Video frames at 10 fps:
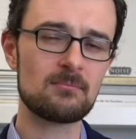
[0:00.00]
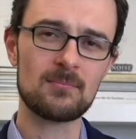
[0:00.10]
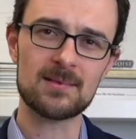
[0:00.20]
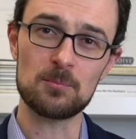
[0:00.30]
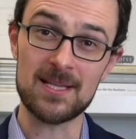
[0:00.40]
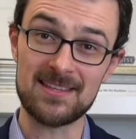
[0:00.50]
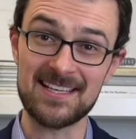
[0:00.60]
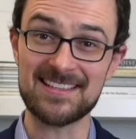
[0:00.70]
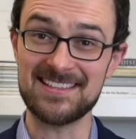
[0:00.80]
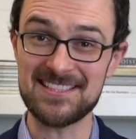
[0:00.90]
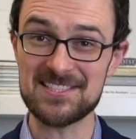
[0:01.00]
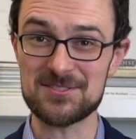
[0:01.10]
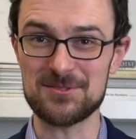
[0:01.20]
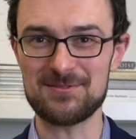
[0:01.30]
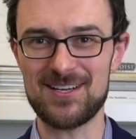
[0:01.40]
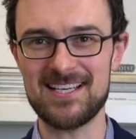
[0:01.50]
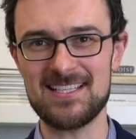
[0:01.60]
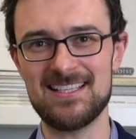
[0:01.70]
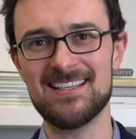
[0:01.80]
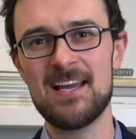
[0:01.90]
And we think that this sort of
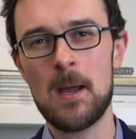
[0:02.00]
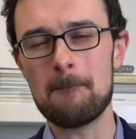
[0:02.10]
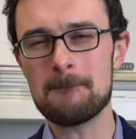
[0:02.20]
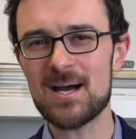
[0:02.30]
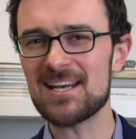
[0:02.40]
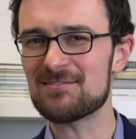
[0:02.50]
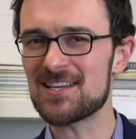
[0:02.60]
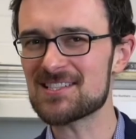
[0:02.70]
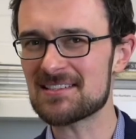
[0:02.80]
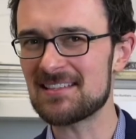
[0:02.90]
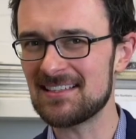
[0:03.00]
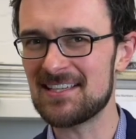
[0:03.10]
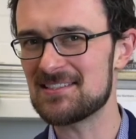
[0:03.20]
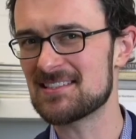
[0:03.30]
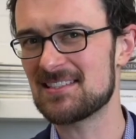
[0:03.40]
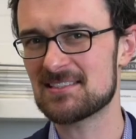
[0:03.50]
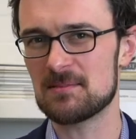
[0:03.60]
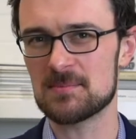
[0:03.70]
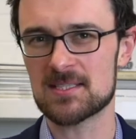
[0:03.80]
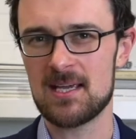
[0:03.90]
idea might eventually lead to
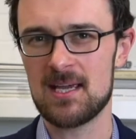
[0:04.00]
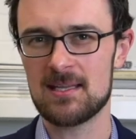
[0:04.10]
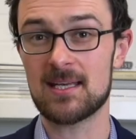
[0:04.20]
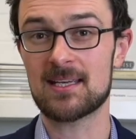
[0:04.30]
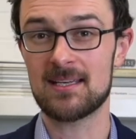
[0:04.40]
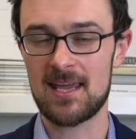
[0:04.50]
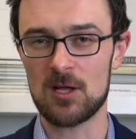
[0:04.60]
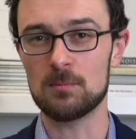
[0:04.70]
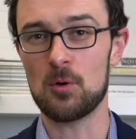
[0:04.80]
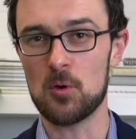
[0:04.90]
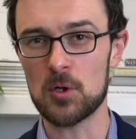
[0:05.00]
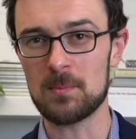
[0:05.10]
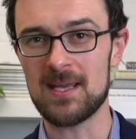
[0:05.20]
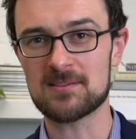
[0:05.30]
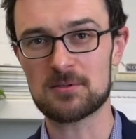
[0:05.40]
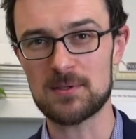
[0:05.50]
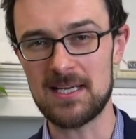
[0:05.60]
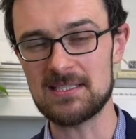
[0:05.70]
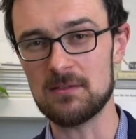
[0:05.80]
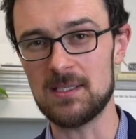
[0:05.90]
systems that can help augment
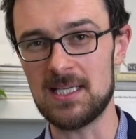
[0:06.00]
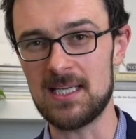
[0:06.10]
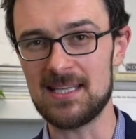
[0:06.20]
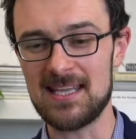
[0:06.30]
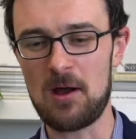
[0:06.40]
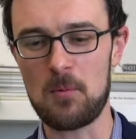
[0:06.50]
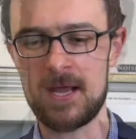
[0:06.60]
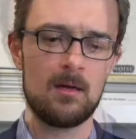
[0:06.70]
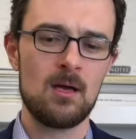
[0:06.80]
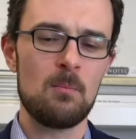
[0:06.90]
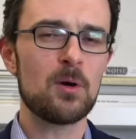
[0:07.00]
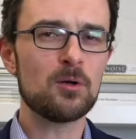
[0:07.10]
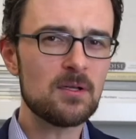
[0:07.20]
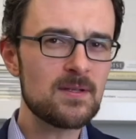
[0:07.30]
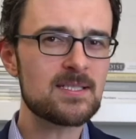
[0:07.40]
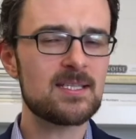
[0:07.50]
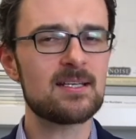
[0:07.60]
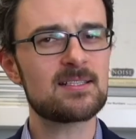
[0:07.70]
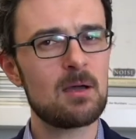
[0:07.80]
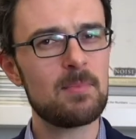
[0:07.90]
creativity in that way. But all of these
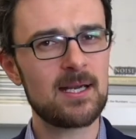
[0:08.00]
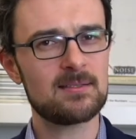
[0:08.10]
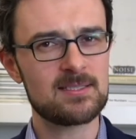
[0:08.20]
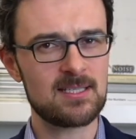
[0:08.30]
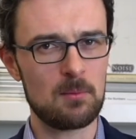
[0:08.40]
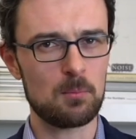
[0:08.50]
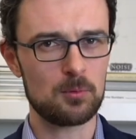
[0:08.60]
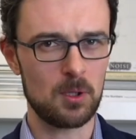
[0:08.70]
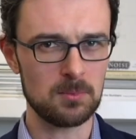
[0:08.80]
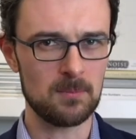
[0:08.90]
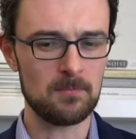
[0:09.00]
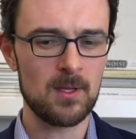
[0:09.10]
things come back to the same problem.